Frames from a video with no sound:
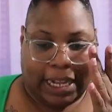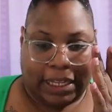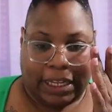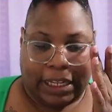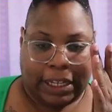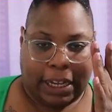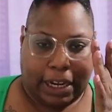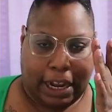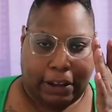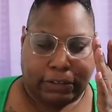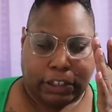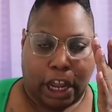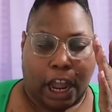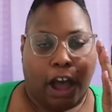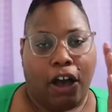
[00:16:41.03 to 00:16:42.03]
link, and I
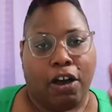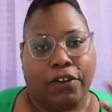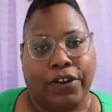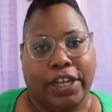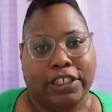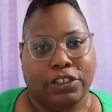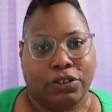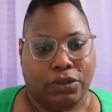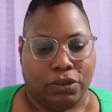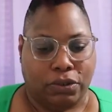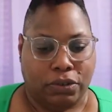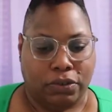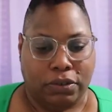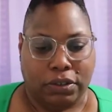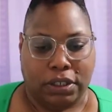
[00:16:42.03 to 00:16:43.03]
was like, oh, that's
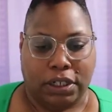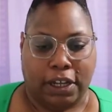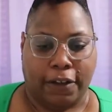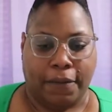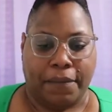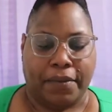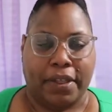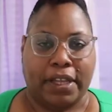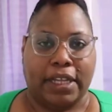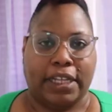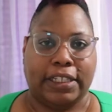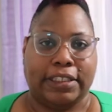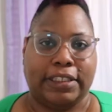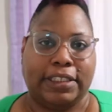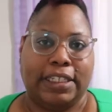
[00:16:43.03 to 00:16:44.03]
cool. You know,
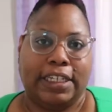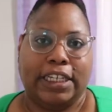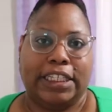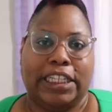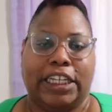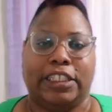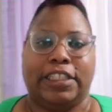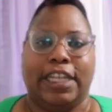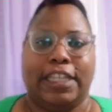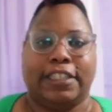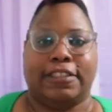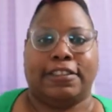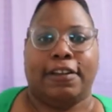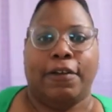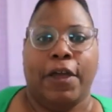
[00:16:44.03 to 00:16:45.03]
that's good
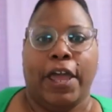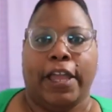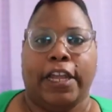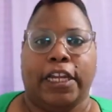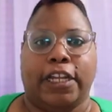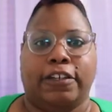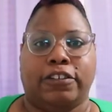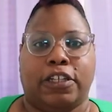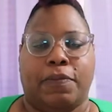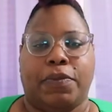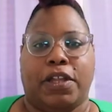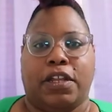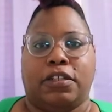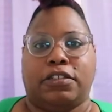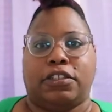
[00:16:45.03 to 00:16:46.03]
that's, you know,
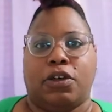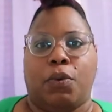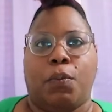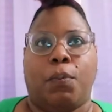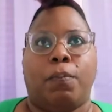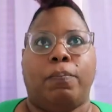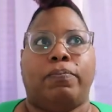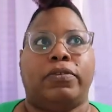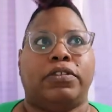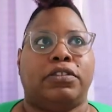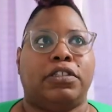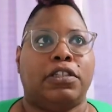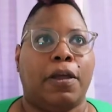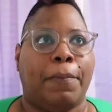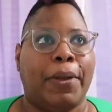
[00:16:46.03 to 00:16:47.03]
something,
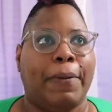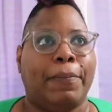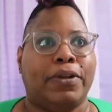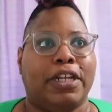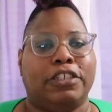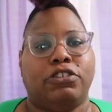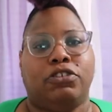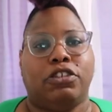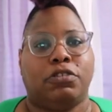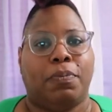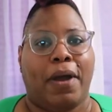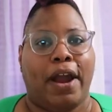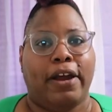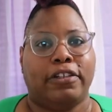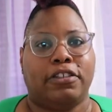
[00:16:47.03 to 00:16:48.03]
the people that you
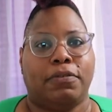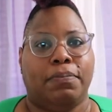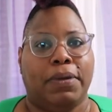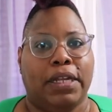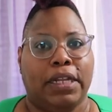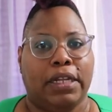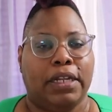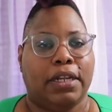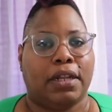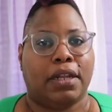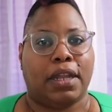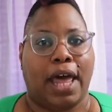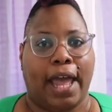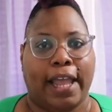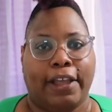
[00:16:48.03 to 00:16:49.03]
aspire to be
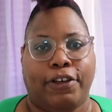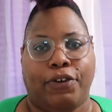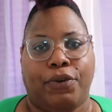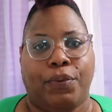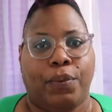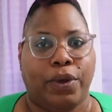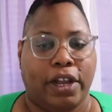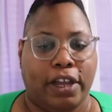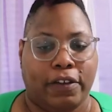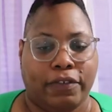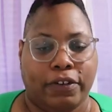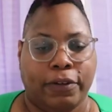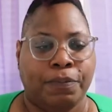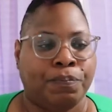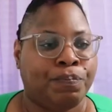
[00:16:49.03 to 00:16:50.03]
like or
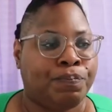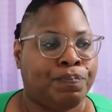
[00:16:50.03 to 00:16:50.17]
whatever.